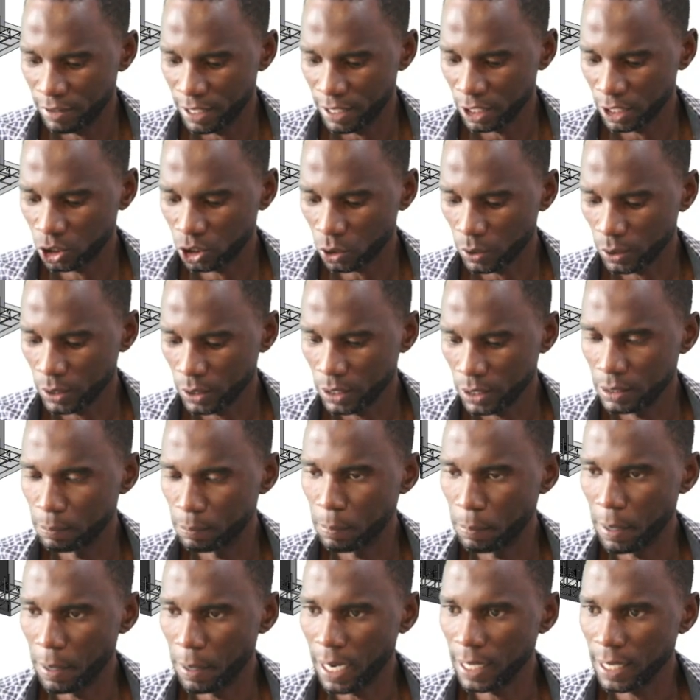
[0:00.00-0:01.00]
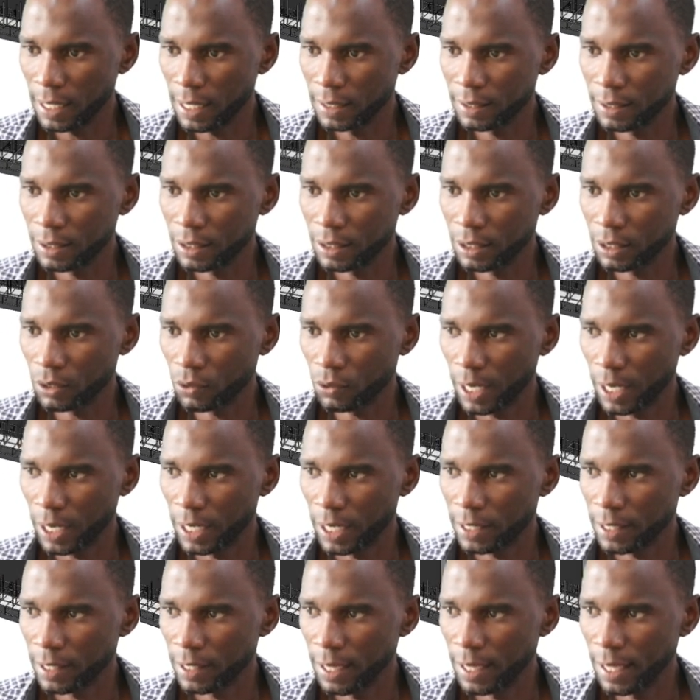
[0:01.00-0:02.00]
the solid bars
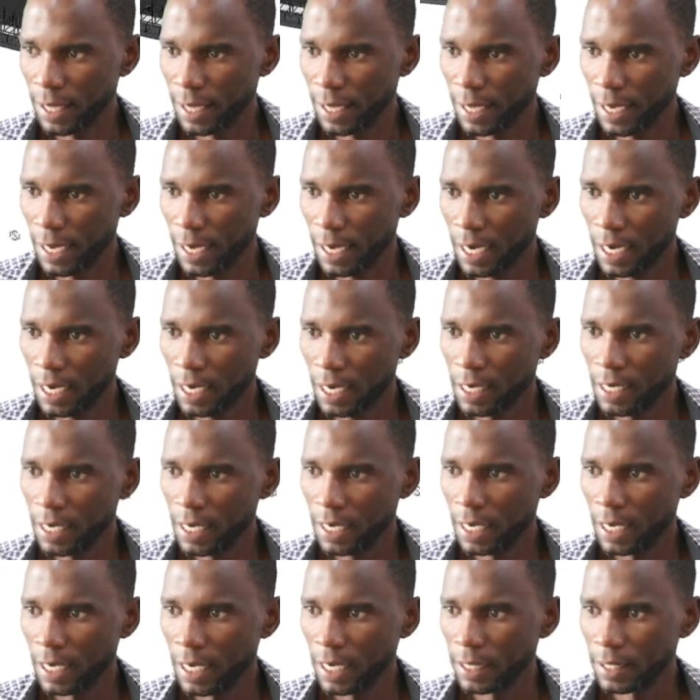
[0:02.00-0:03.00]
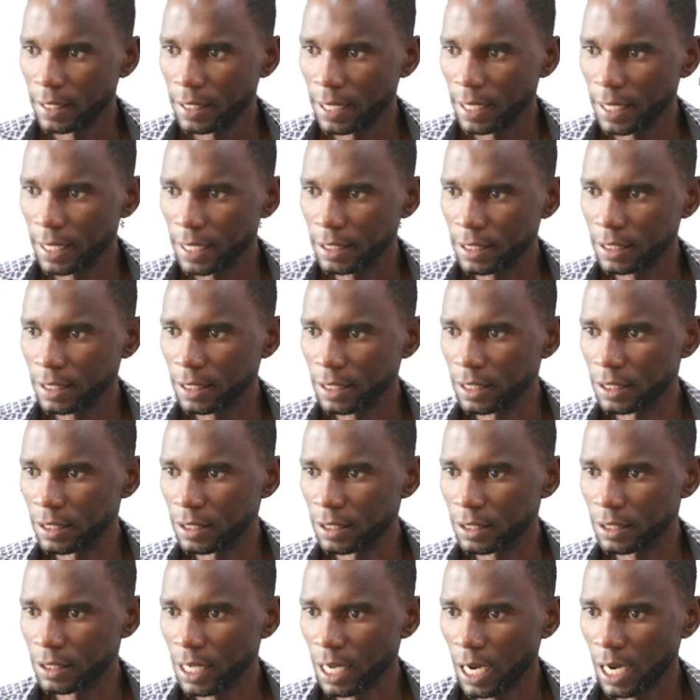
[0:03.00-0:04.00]
right there, and that
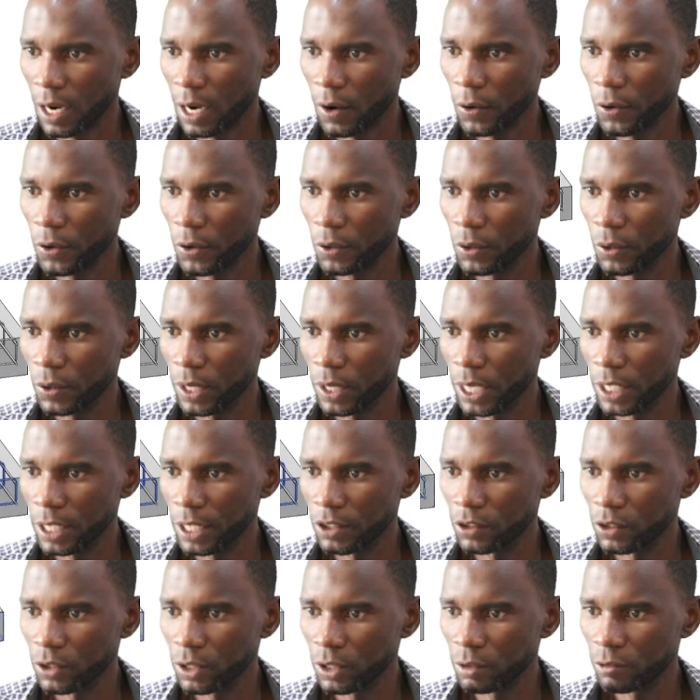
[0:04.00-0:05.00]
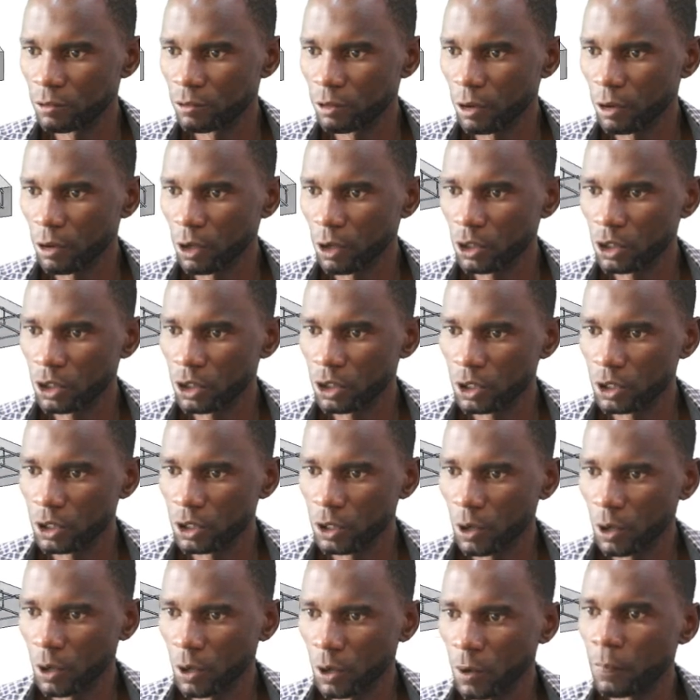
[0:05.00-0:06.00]
is how you can reinforce
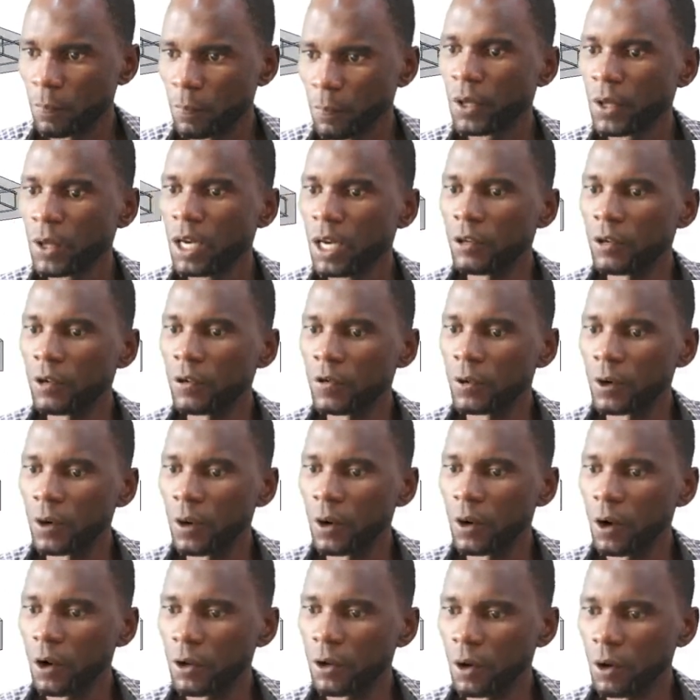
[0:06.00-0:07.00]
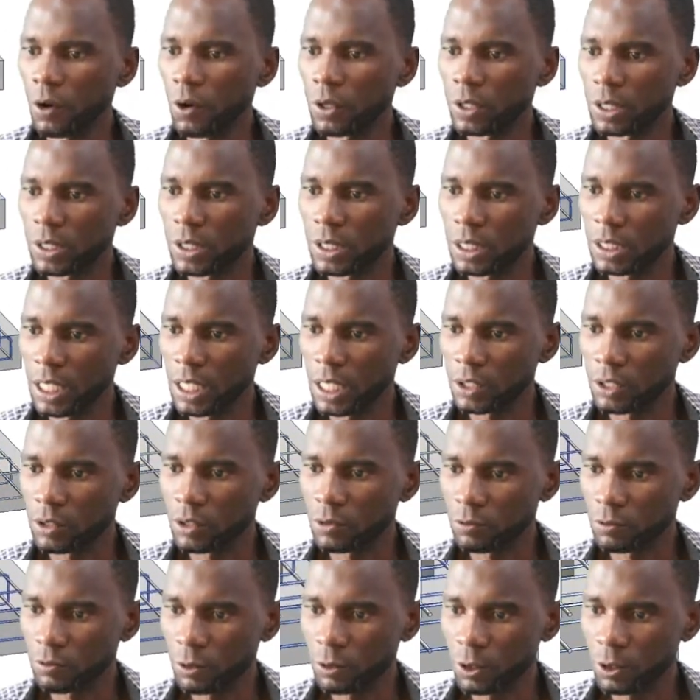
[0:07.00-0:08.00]
your, your continuous
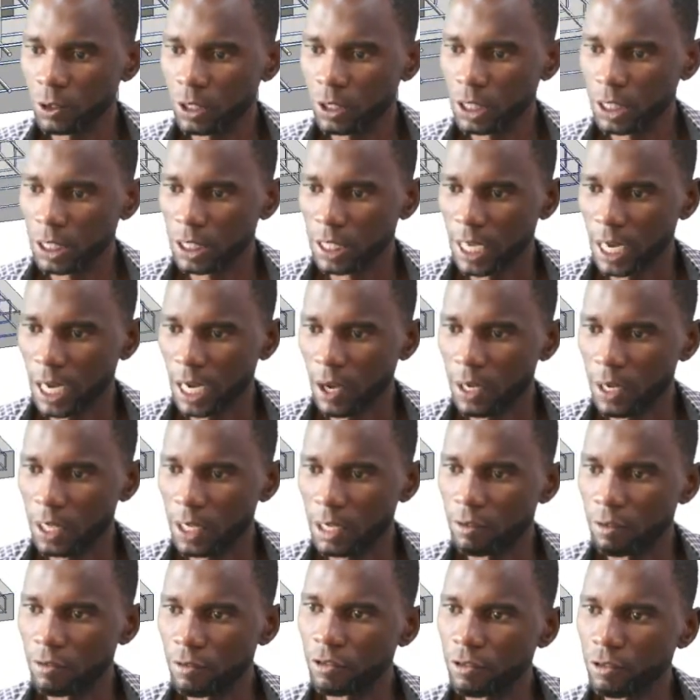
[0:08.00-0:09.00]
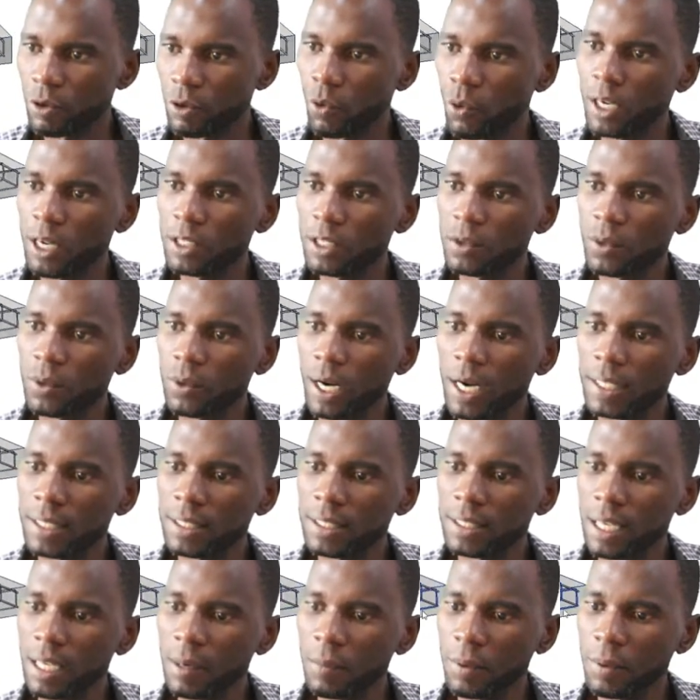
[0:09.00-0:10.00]
footing. Now, if you want to add
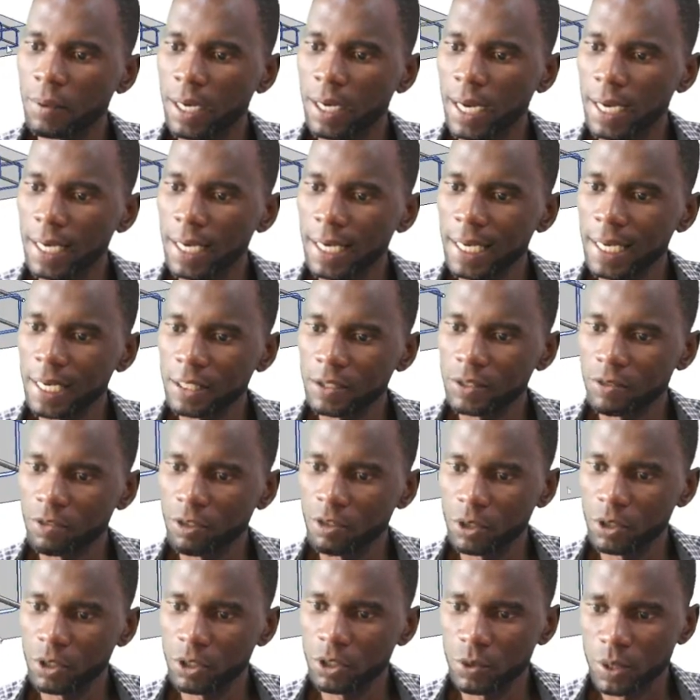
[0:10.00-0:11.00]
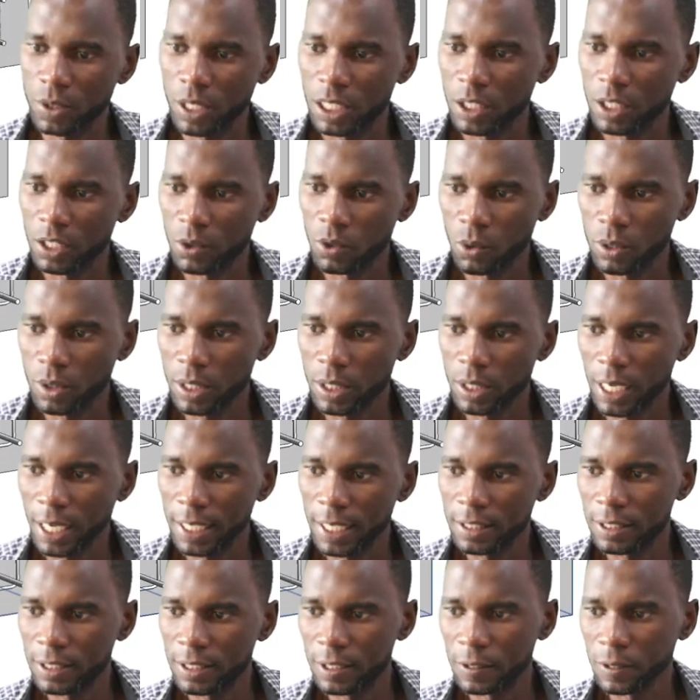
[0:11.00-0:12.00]
some colors, of course, you can do
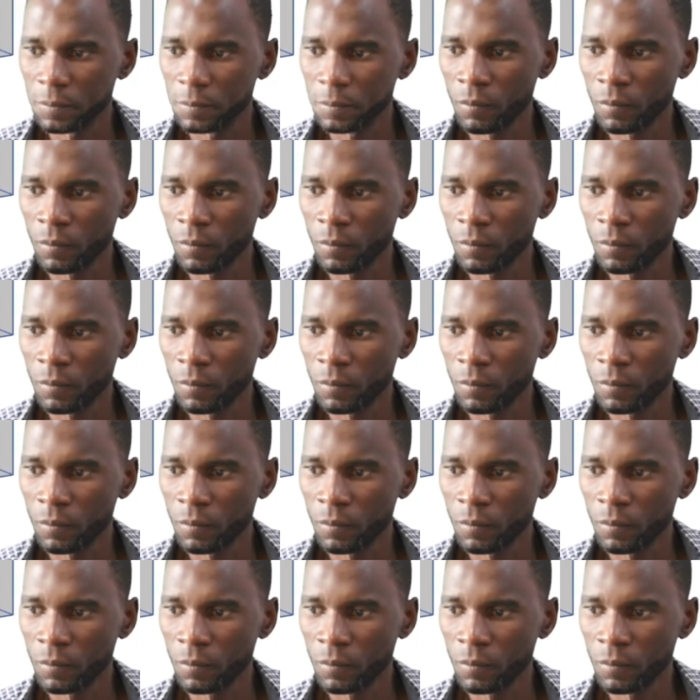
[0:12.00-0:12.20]
that.